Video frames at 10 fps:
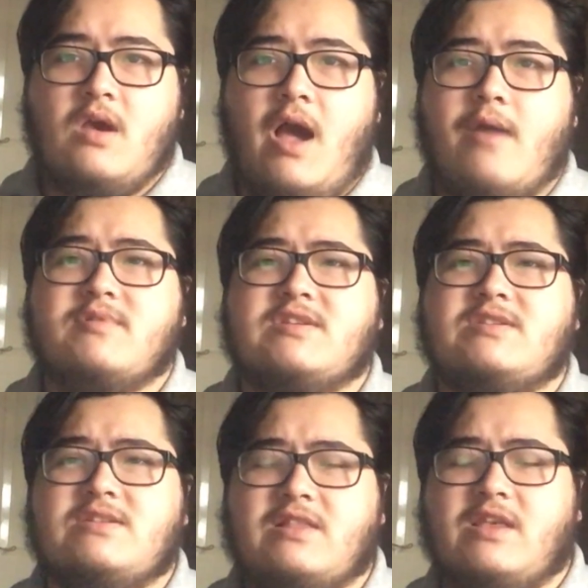I was
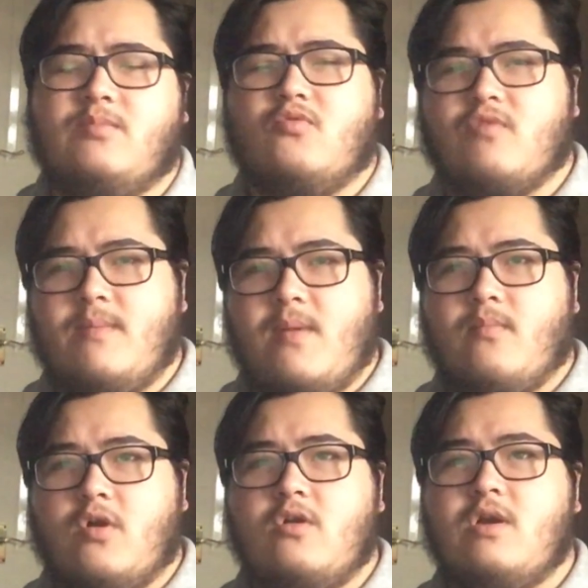asleep,
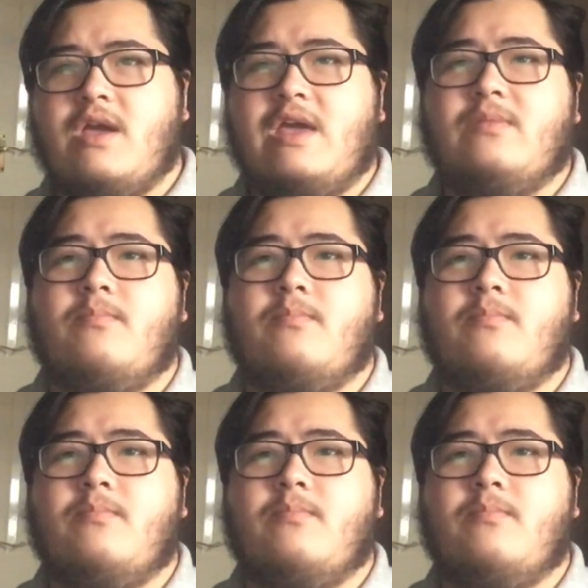remember, in